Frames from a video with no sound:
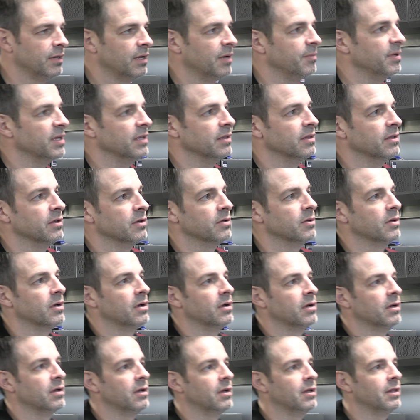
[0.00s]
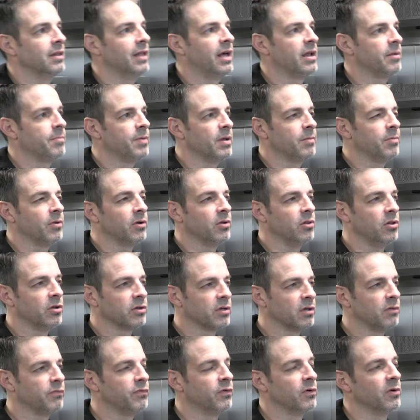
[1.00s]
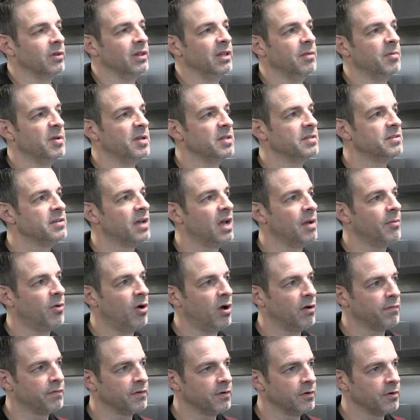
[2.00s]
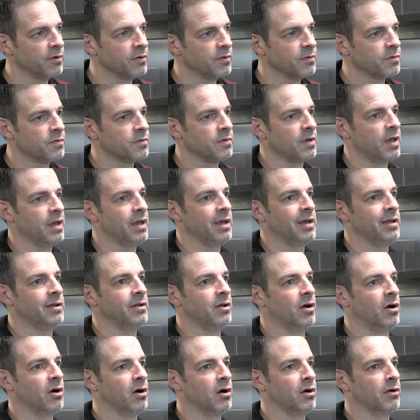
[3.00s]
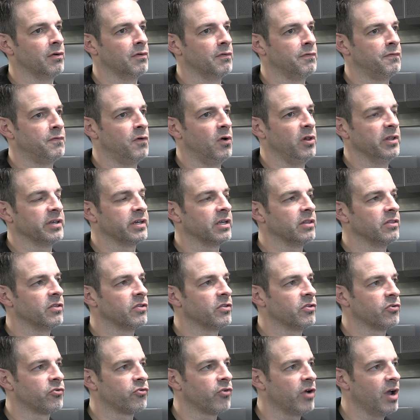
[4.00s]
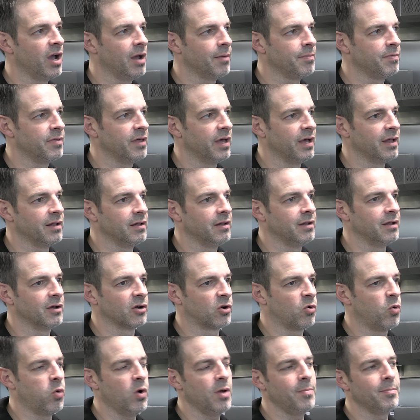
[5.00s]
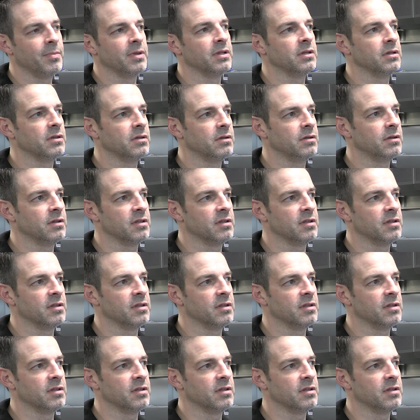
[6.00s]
I mean, a lot of people are looking for limited time offers and are falling into the trap that equipment